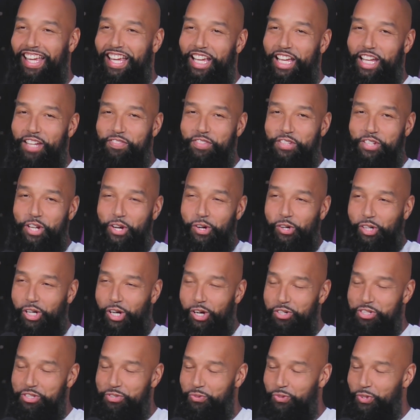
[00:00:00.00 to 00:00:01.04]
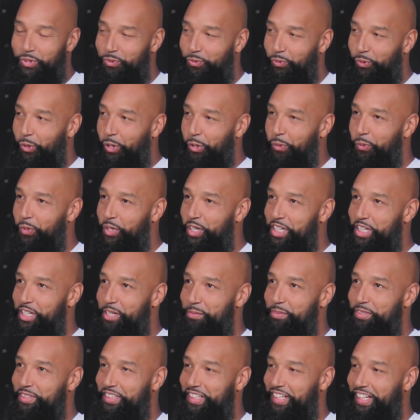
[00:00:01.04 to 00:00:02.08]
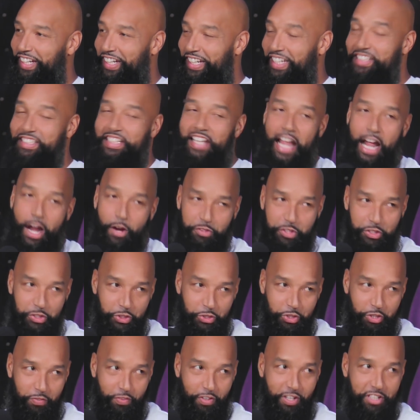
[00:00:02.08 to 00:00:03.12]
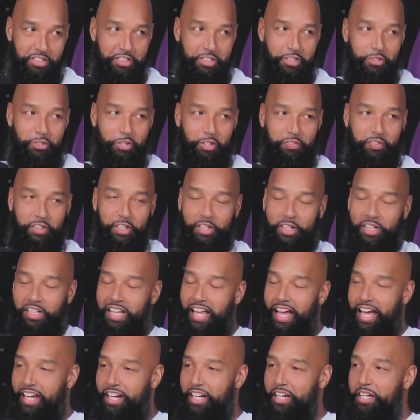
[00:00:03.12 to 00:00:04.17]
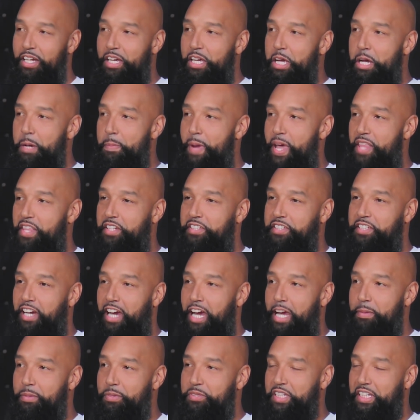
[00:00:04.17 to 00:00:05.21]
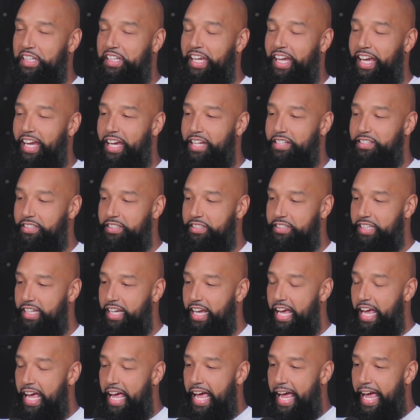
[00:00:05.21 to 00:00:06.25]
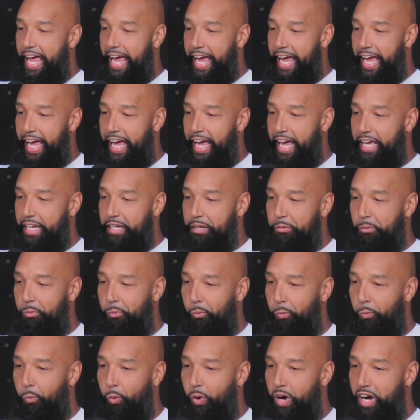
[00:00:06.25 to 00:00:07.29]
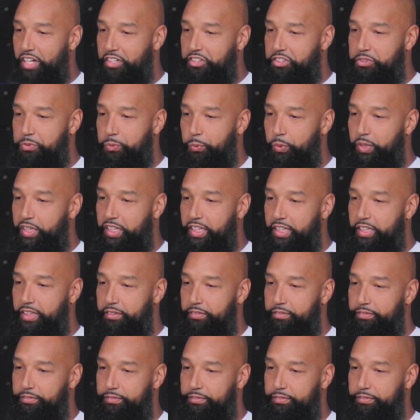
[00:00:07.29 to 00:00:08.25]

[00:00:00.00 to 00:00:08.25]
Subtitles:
if you know Coach Roy Williams. He's now at the University of North Carolina, but at the time he was at Kansas. And once we